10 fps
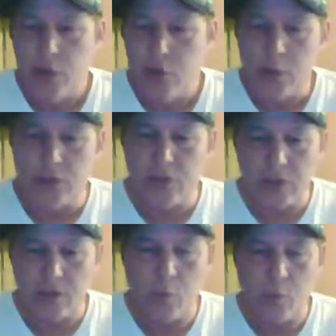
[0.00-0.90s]
You could just
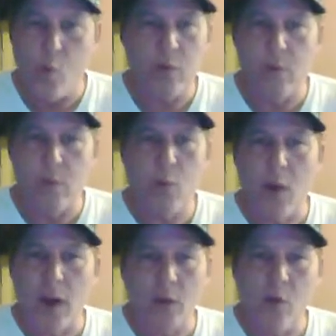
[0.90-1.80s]
work when you
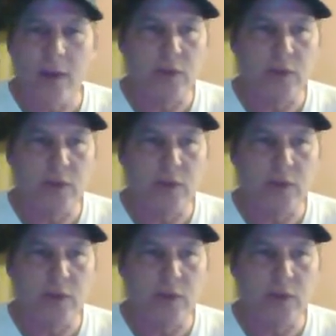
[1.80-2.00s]
want to work.